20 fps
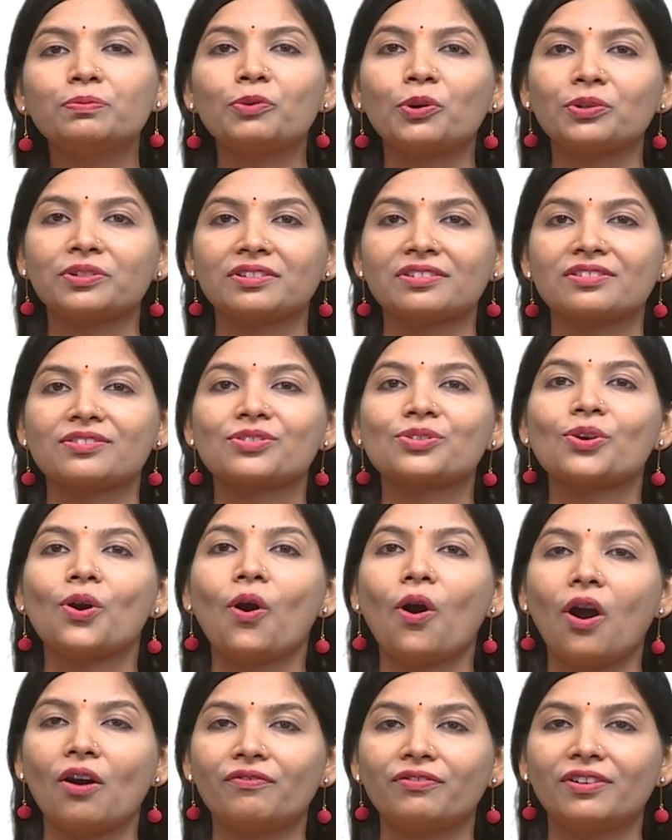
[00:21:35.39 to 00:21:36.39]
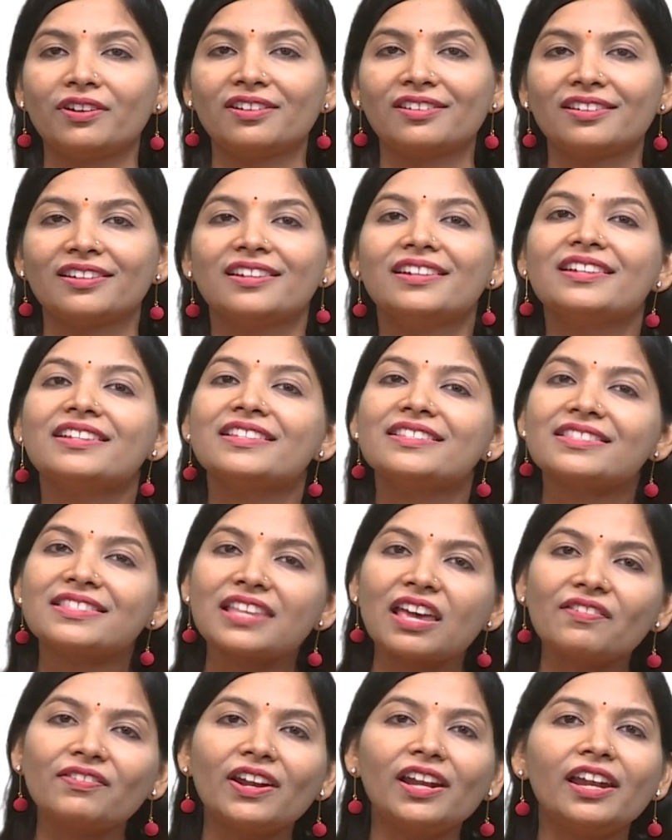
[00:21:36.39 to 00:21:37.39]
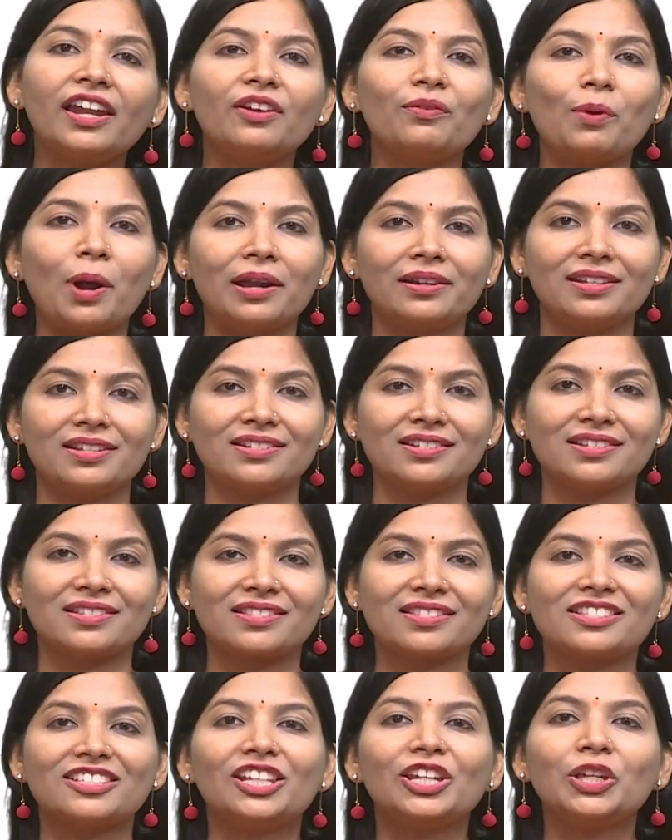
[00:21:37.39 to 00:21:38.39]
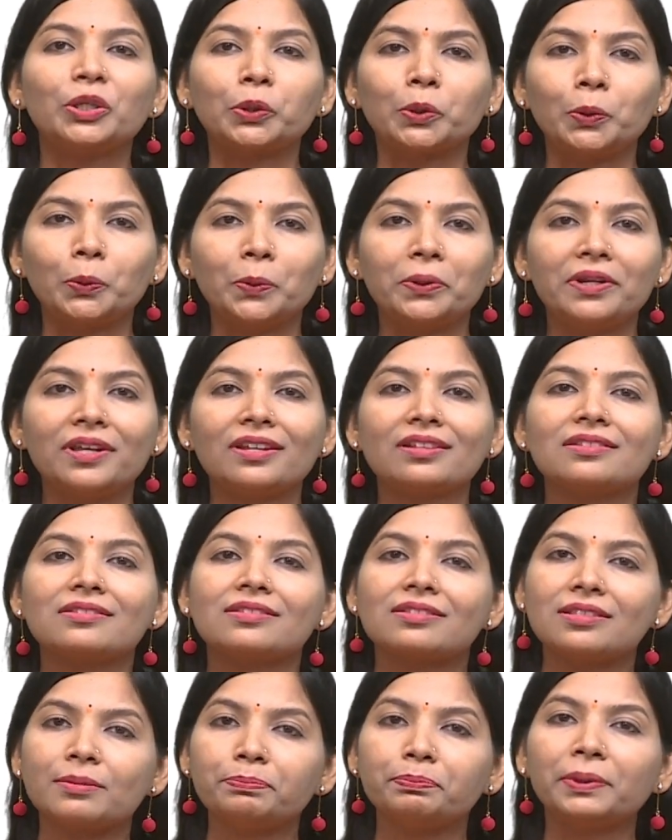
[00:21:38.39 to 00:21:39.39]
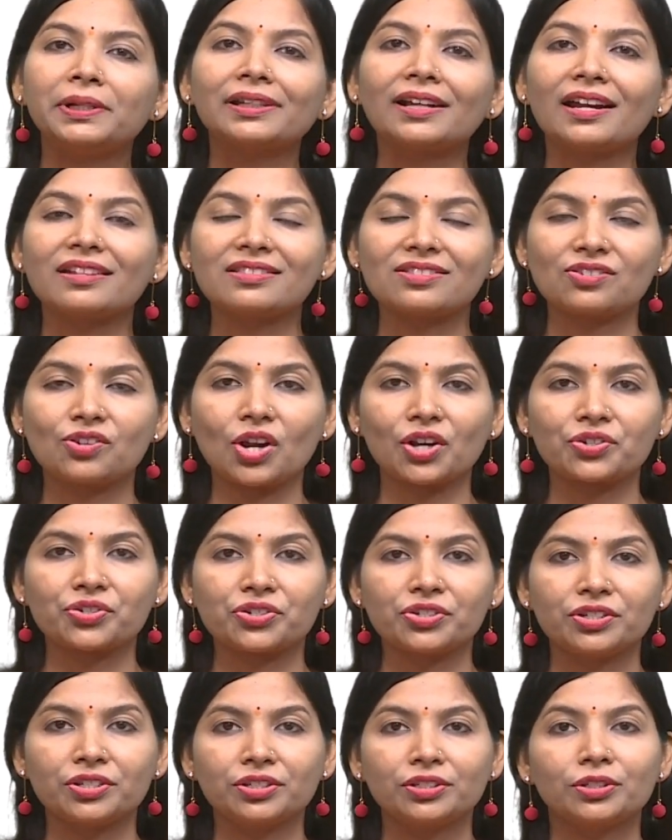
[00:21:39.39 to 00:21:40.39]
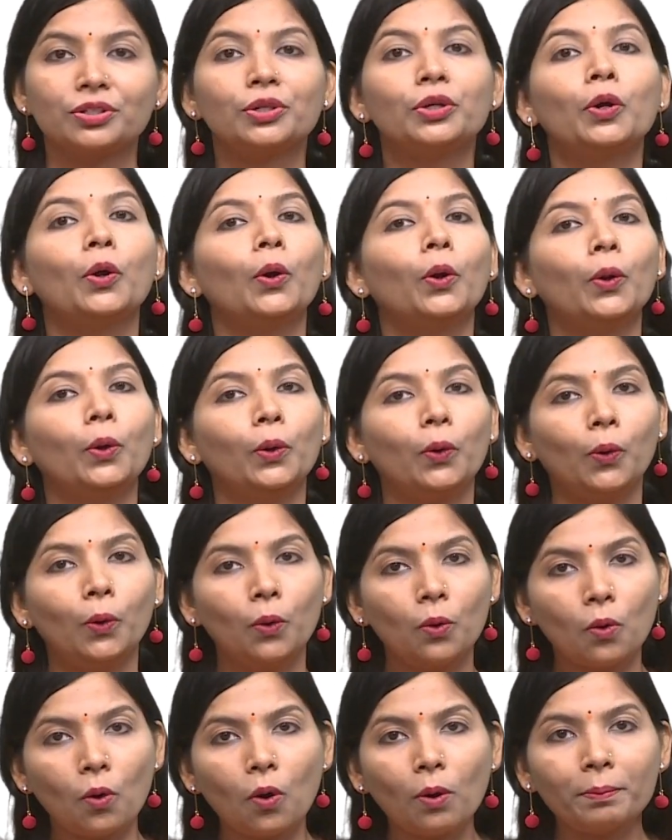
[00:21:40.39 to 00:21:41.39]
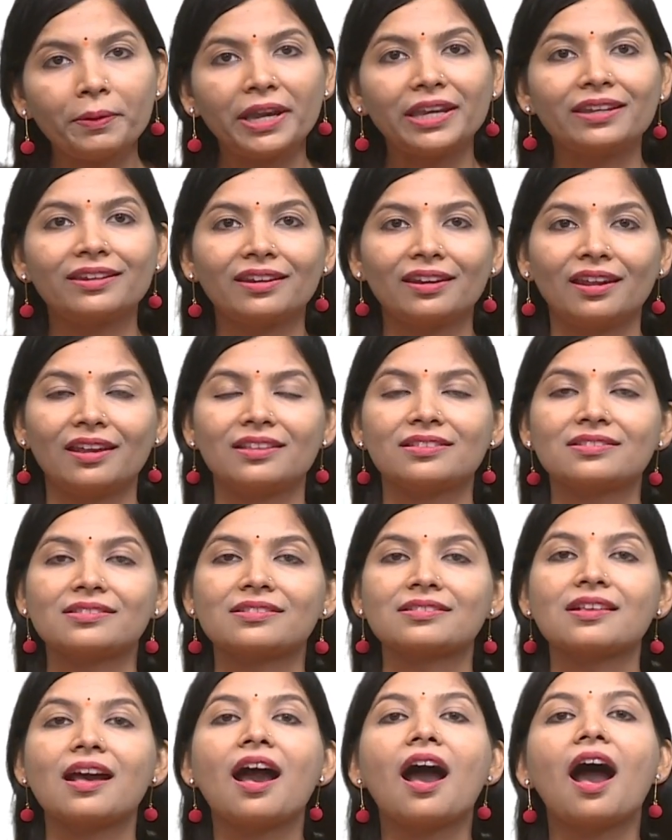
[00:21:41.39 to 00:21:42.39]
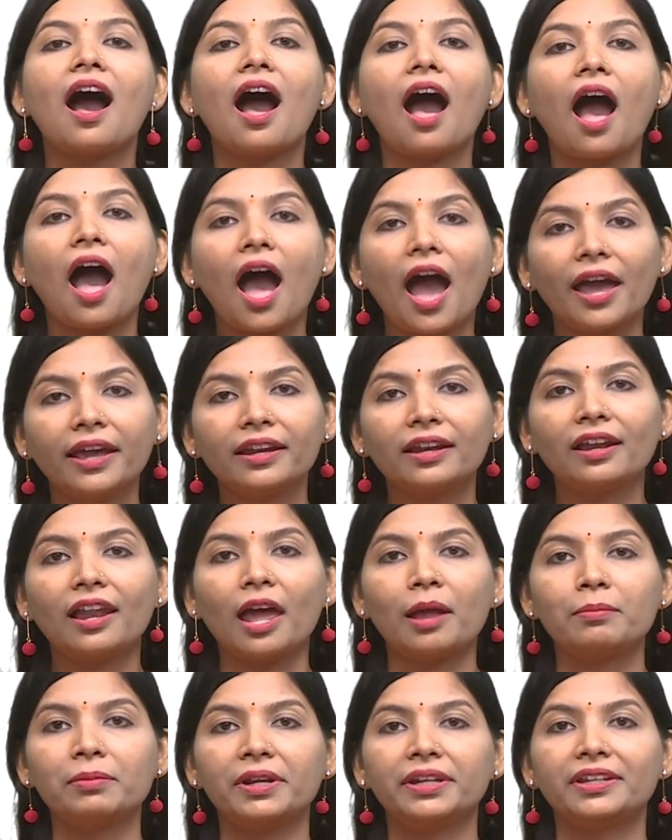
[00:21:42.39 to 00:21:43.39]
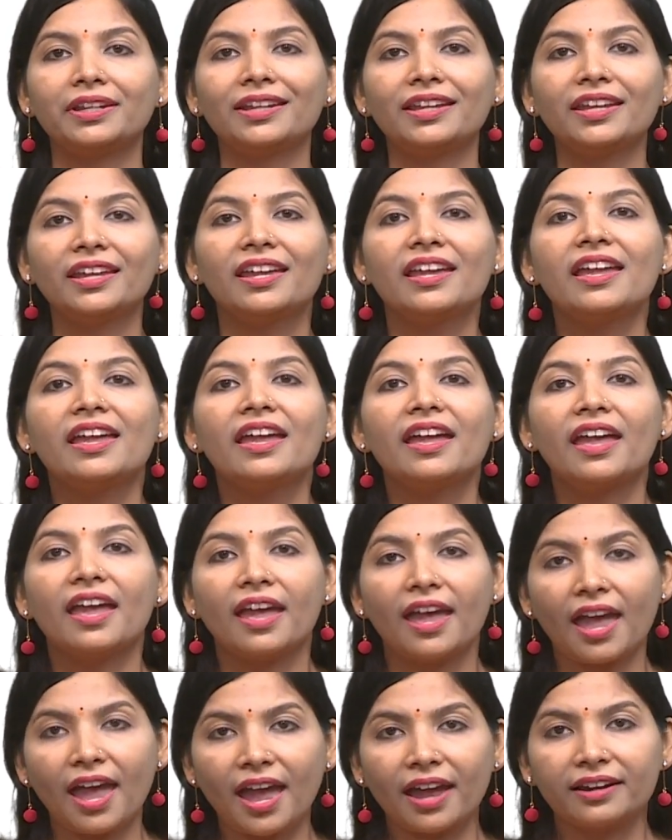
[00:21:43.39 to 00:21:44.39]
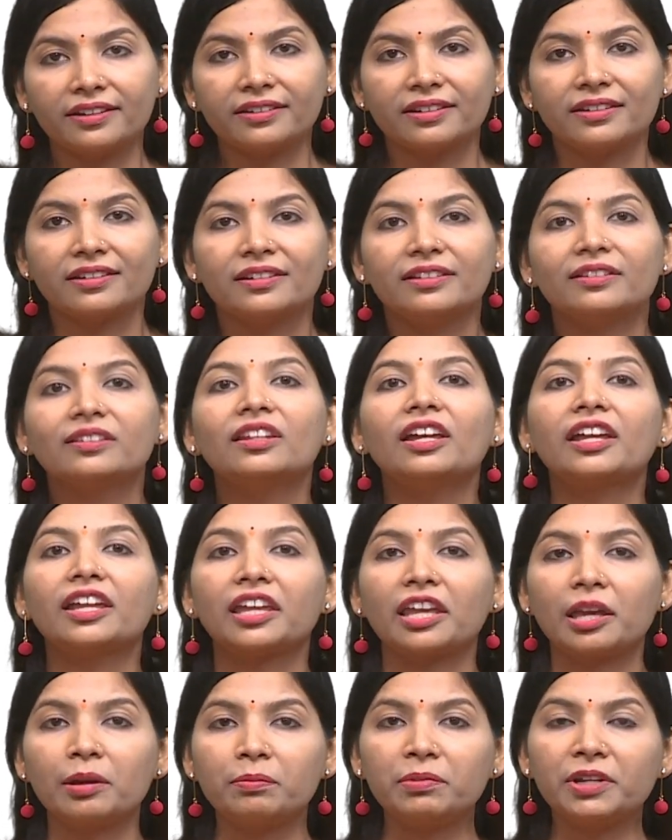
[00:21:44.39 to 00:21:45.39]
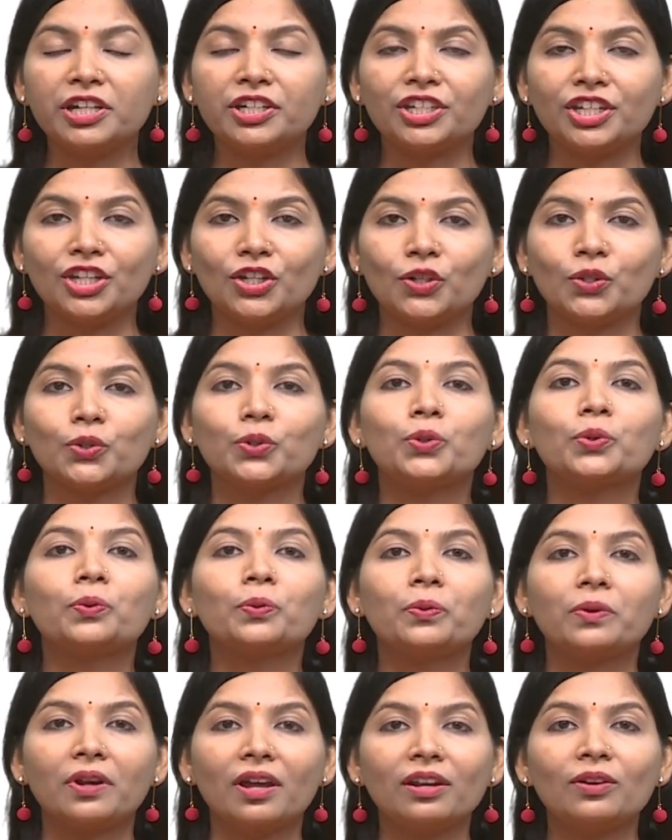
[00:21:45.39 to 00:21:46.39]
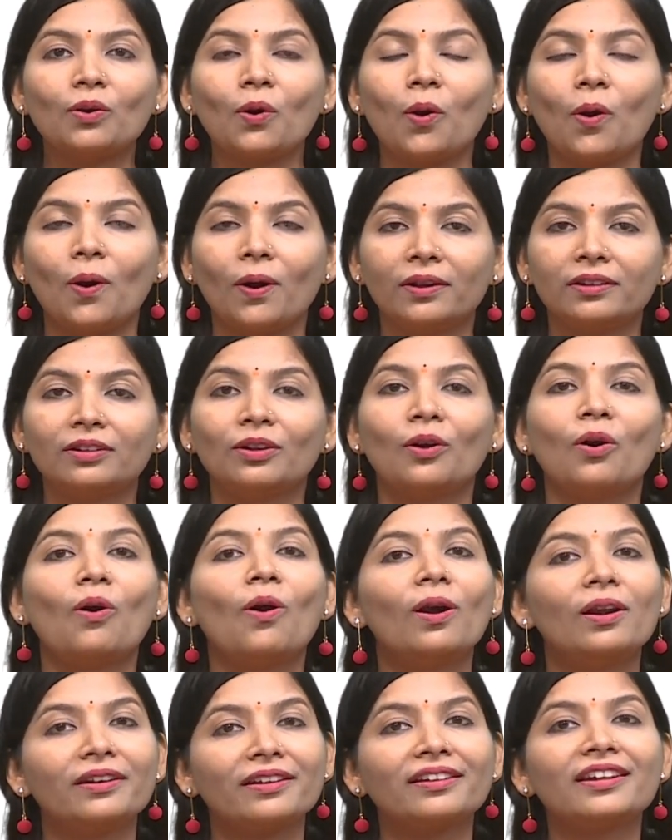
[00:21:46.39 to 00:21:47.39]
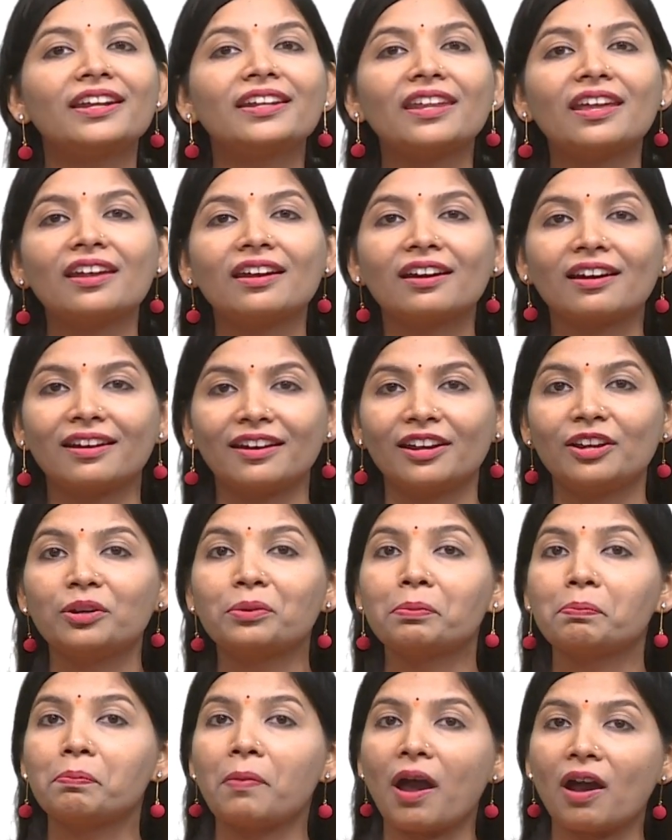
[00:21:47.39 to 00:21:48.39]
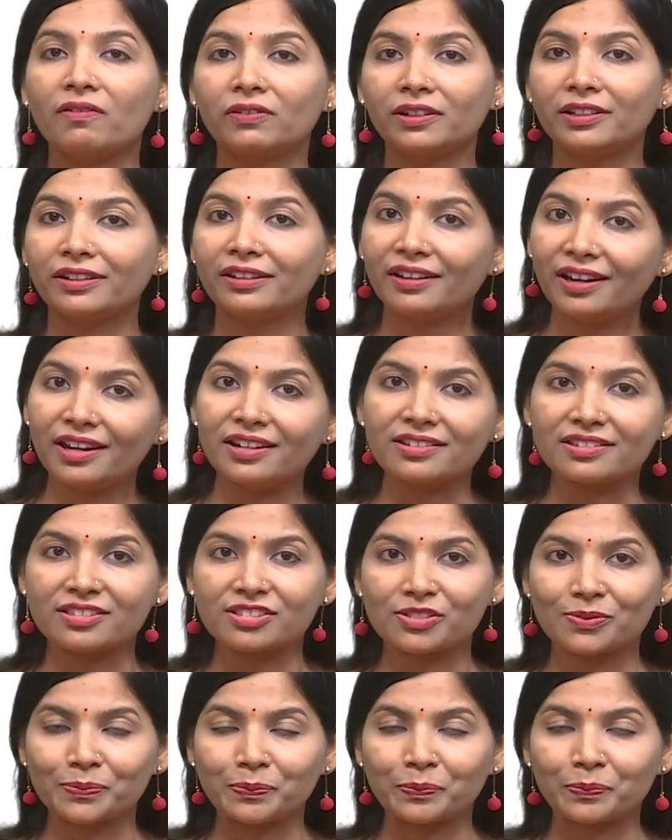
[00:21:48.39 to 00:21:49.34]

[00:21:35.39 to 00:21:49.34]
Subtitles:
motors offer several advantages including simple construction, low maintenance, high reliability and the ability to run on alternating current power grids,